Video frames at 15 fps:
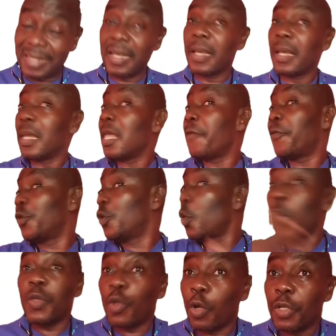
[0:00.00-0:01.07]
that if you
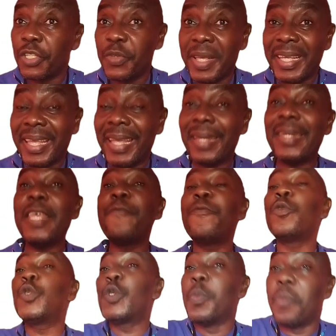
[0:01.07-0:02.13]
don't want to continue again,
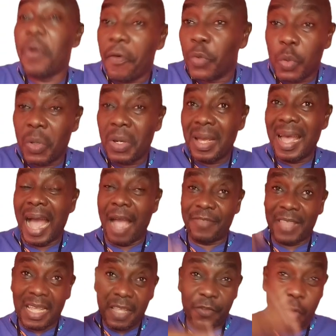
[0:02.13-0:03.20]
even tomorrow,
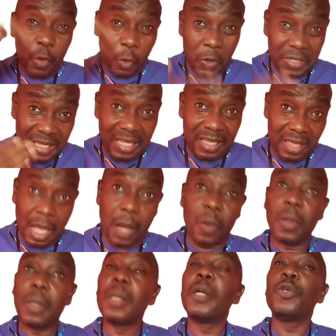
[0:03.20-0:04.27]
after giving your consent
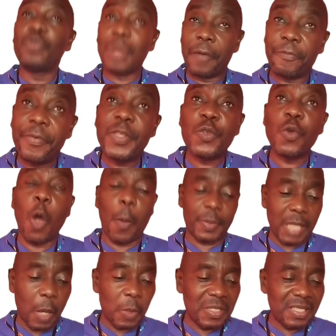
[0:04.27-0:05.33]
now, you are free to
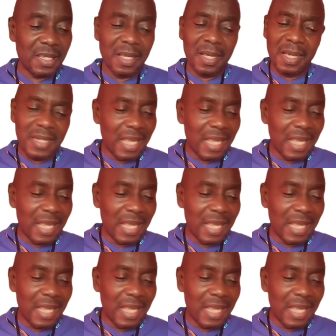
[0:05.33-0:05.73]
opt out.